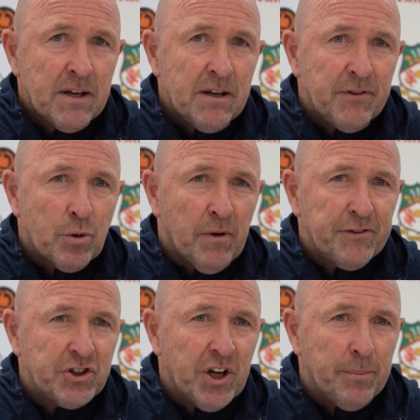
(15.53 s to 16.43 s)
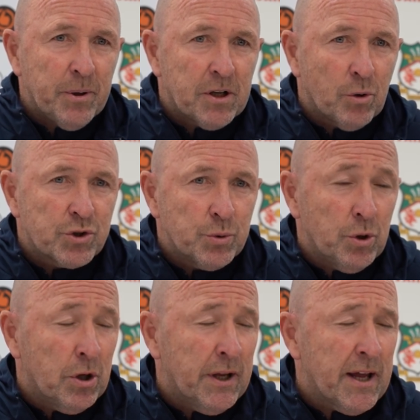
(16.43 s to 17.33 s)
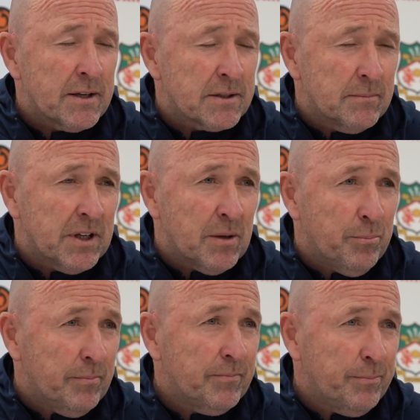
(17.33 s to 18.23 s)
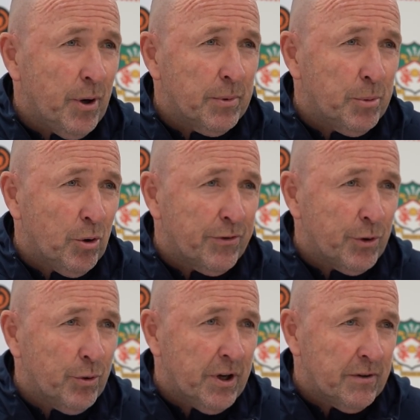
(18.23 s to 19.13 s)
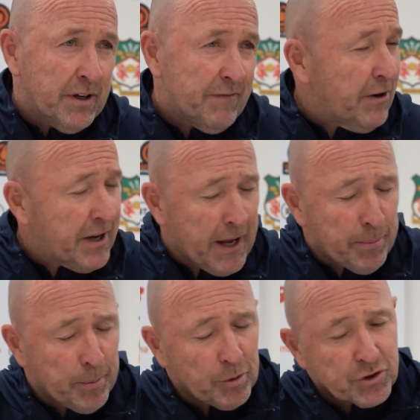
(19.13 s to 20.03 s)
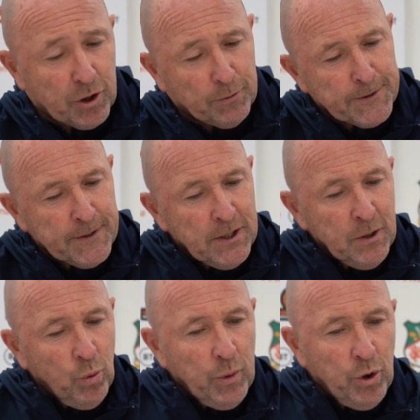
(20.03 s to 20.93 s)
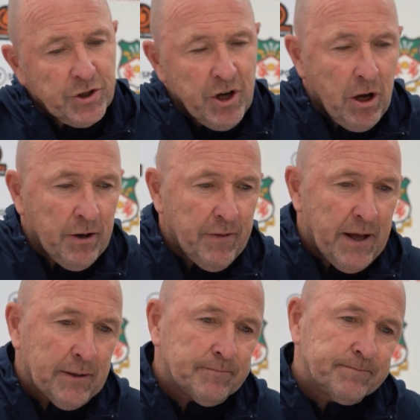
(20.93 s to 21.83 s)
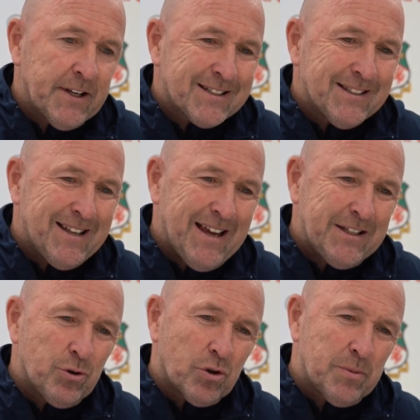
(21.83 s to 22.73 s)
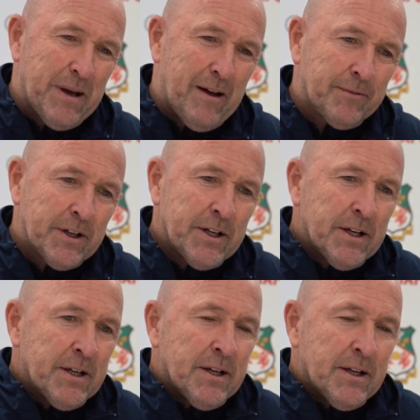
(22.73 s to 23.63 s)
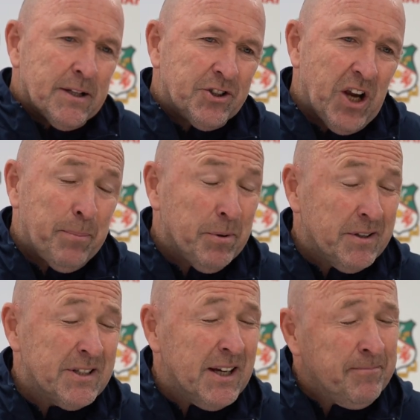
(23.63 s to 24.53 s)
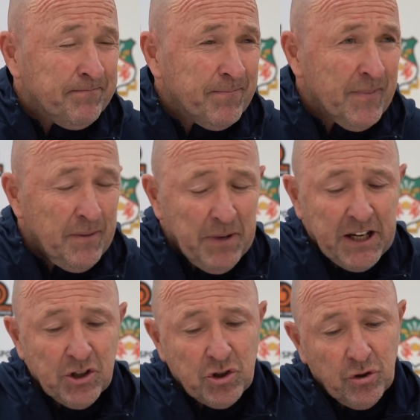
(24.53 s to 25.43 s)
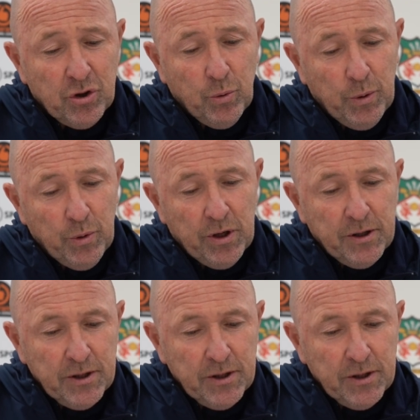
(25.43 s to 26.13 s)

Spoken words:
if you come off your shape and close too early against them, they can pop the ball through you and be very capable. So we worked hard on that yesterday, talked about shape of the team and making sure that we were